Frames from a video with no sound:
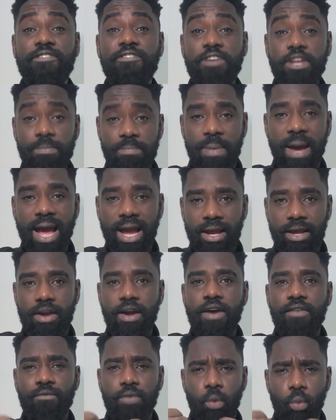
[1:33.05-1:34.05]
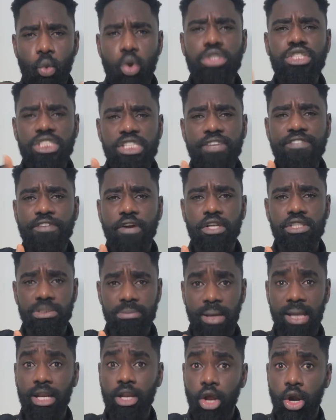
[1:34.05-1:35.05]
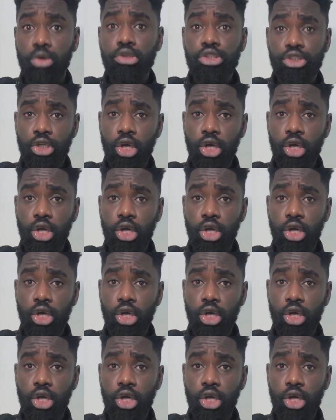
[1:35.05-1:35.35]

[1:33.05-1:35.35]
feedback from what she felt about Laura's